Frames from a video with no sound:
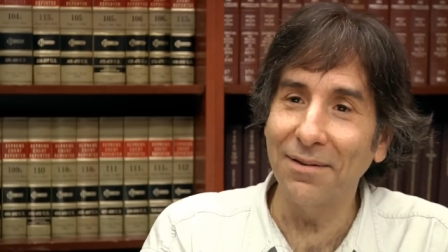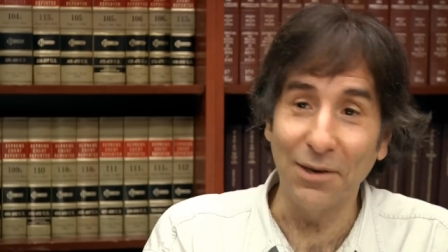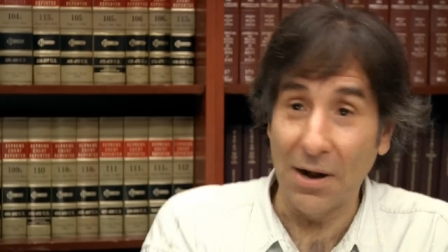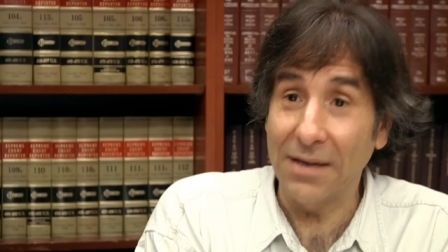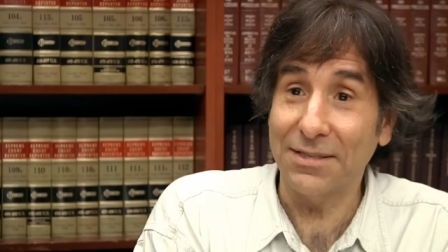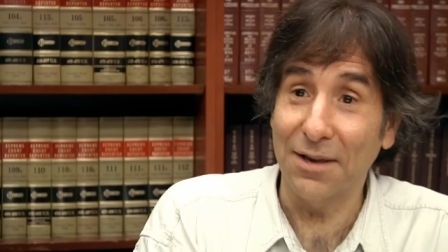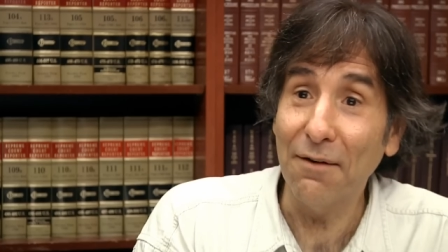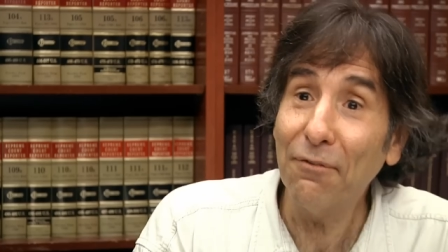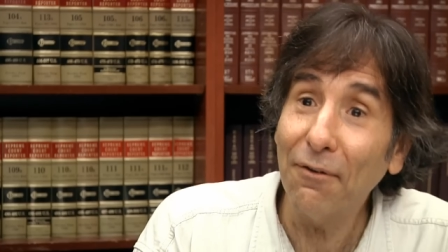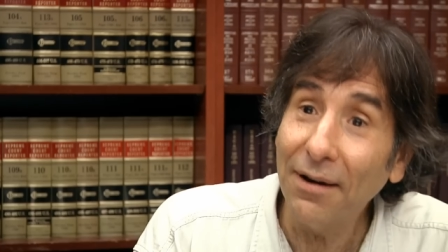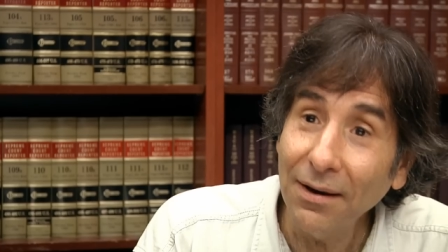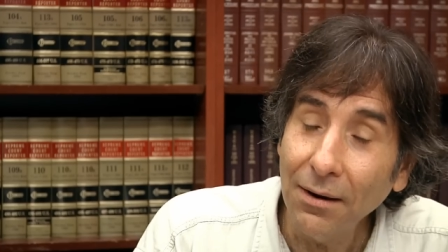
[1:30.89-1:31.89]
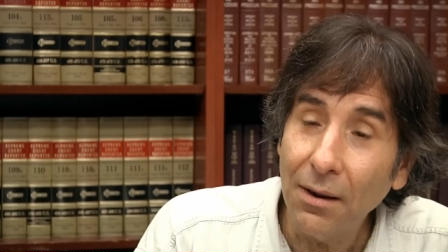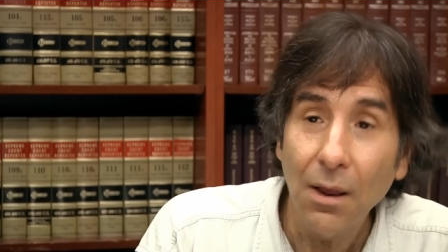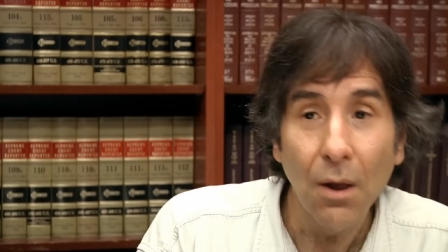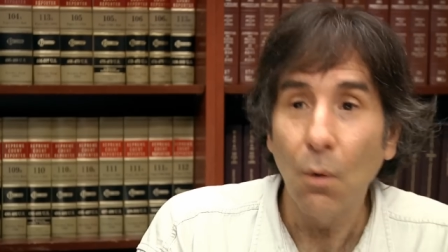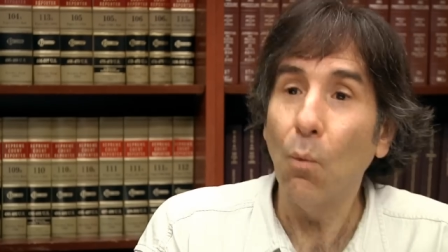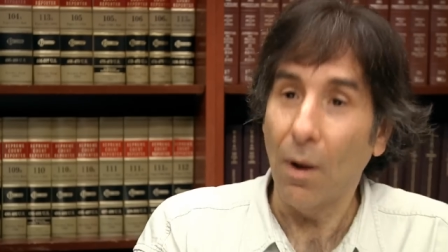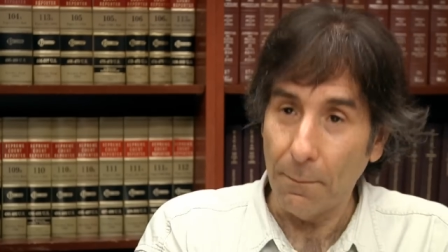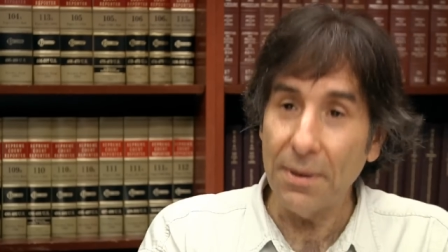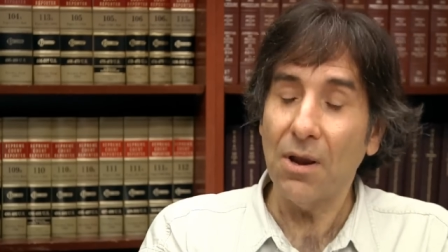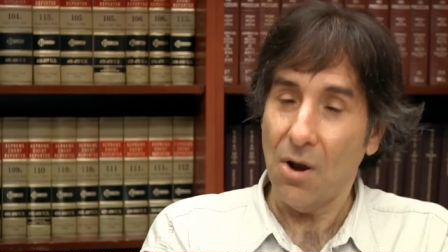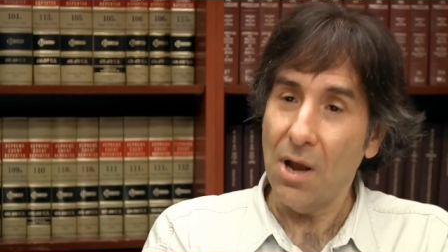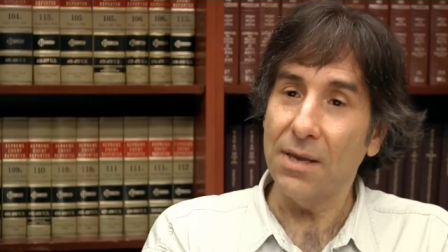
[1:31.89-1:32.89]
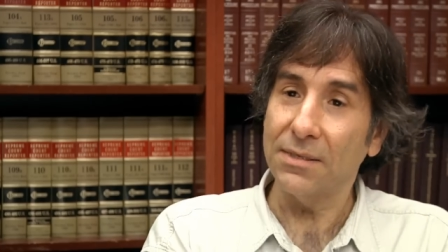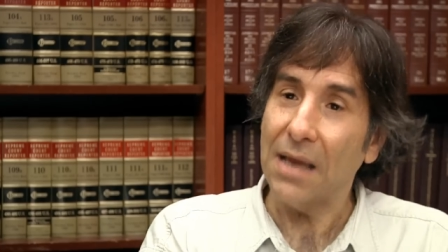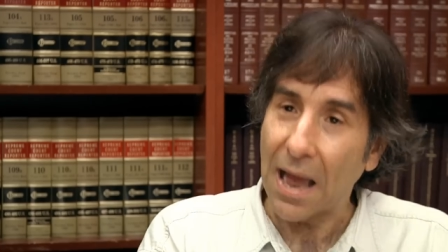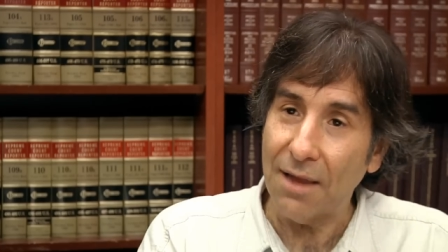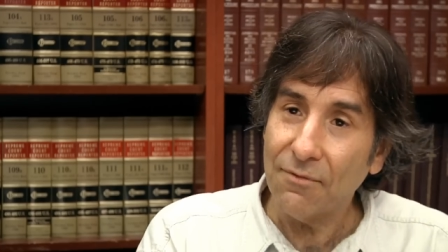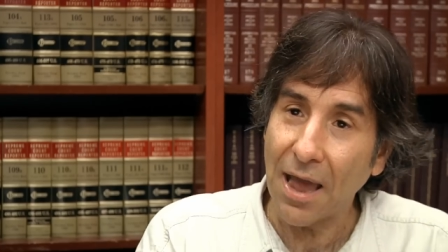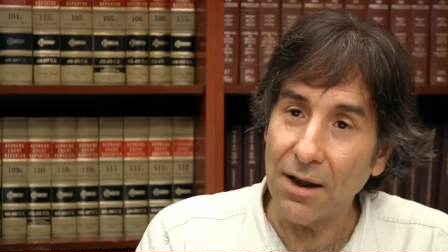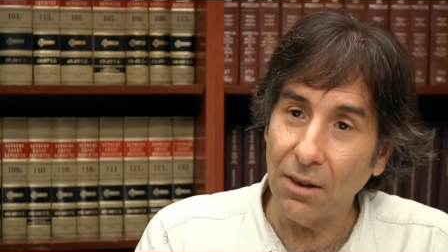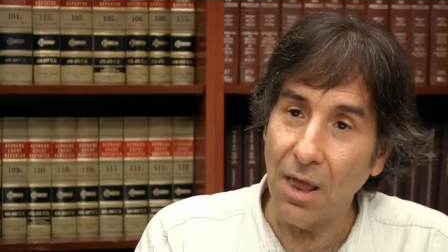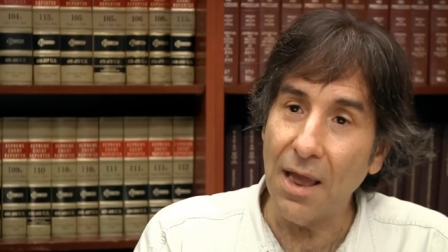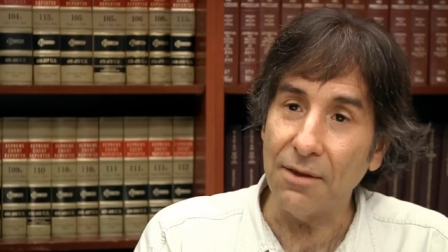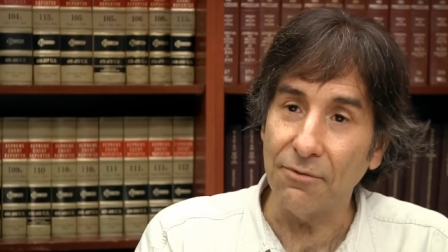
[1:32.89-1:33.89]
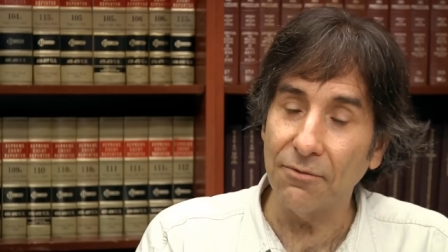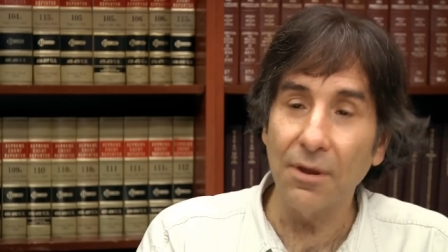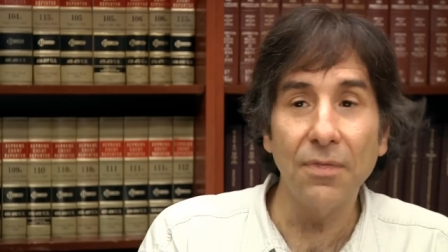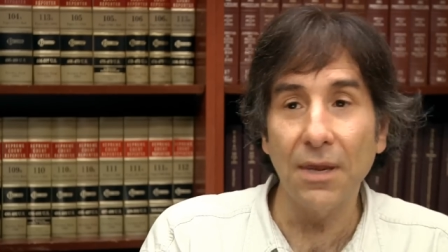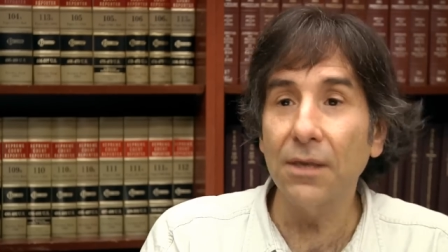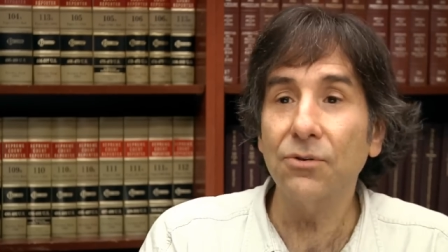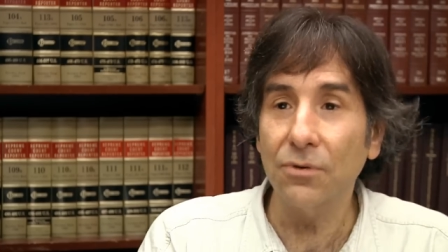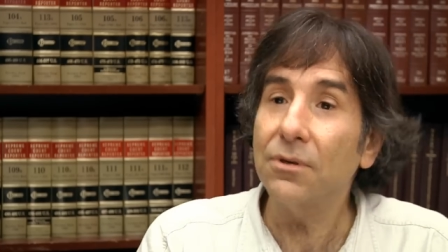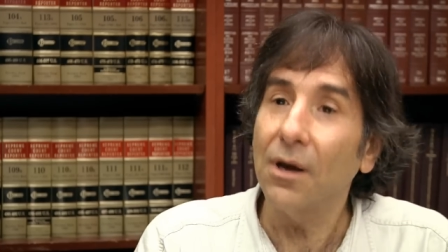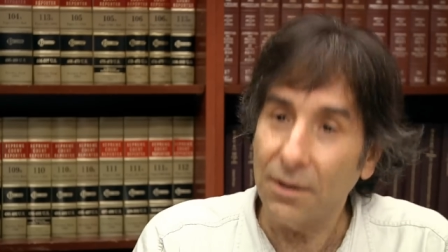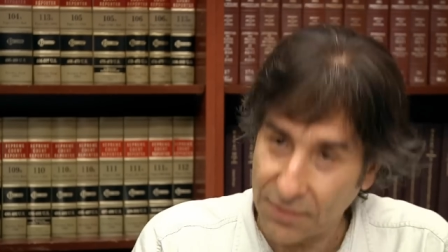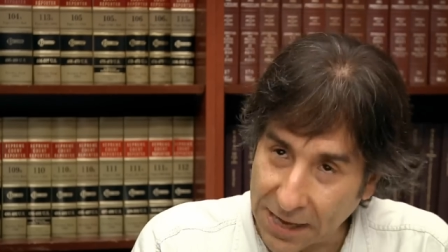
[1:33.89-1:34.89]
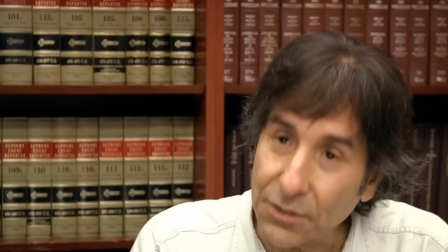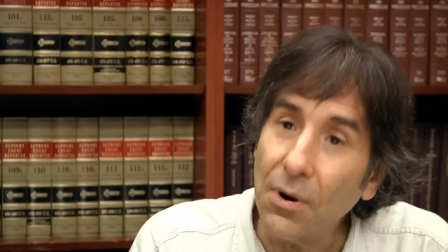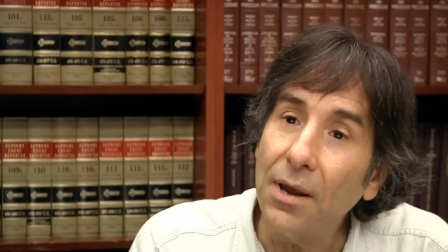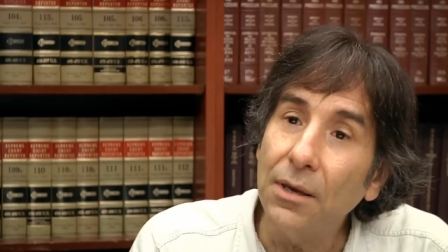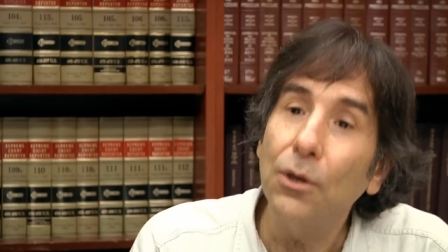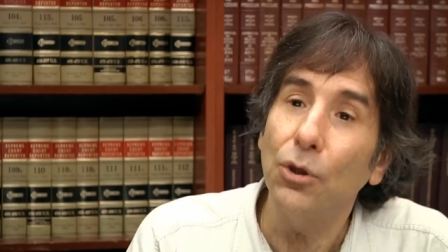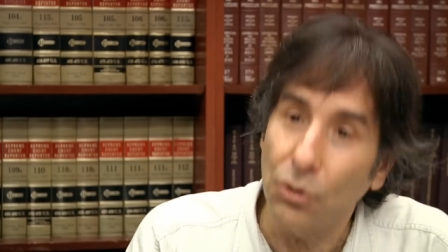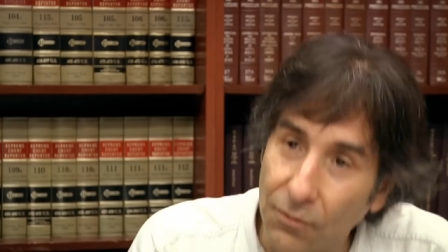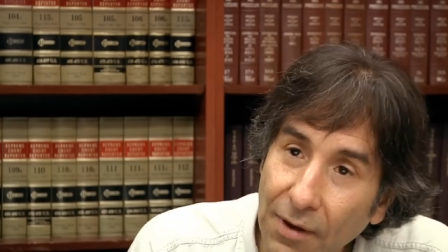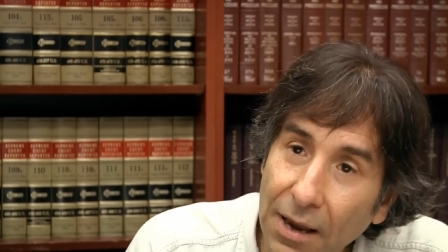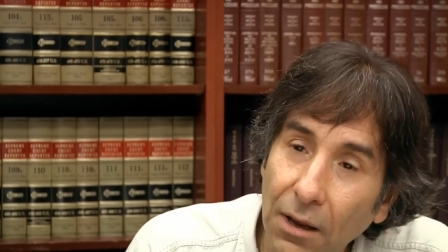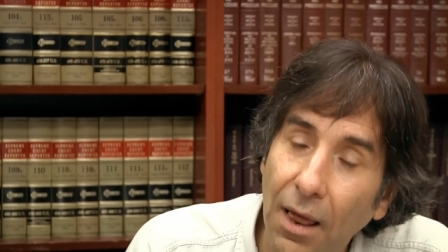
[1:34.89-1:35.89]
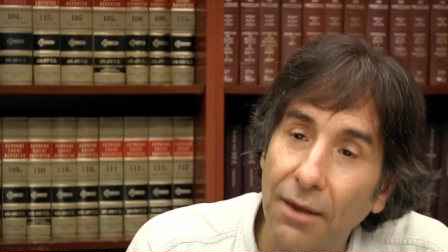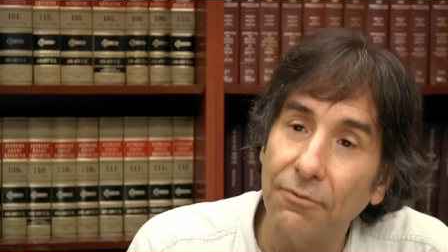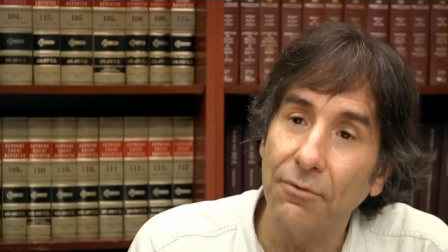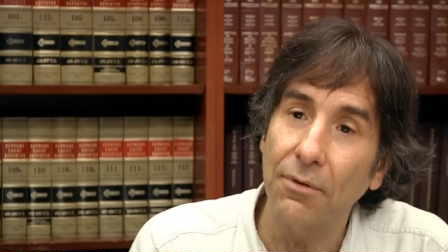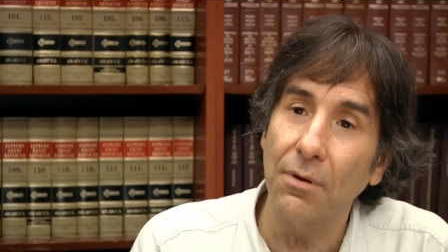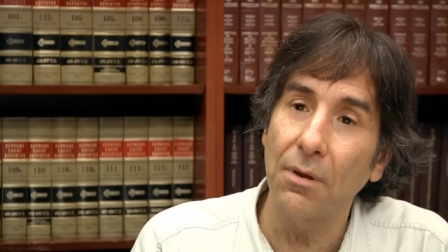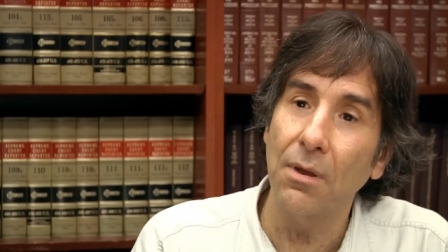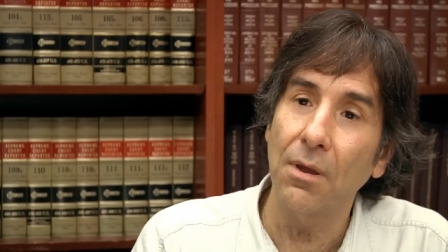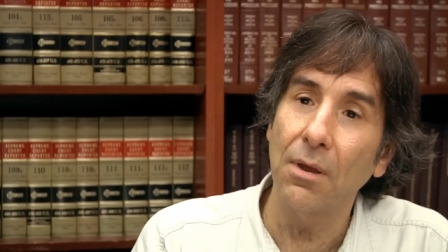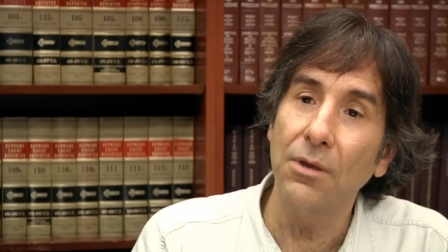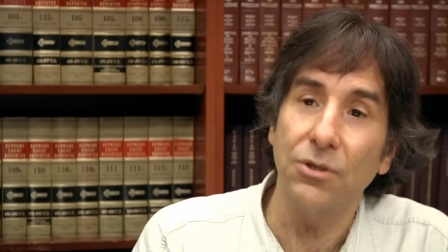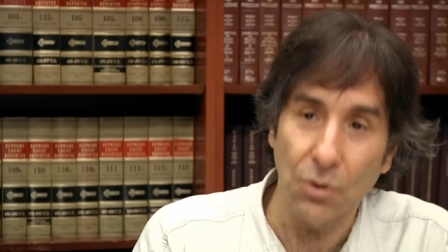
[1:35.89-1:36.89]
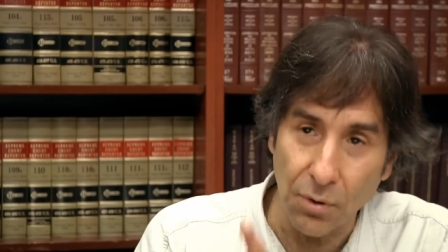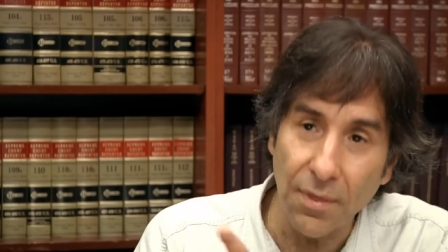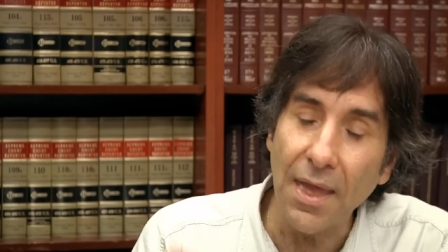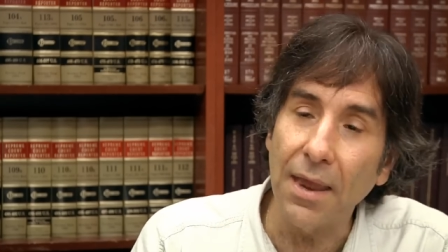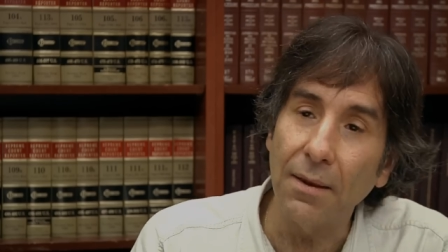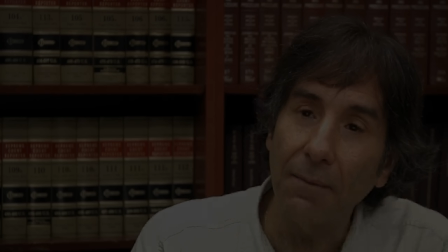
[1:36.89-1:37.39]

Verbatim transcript: You're not suffering. Well, because I've got a life. And the answer is that's right. You've got a life. So do they.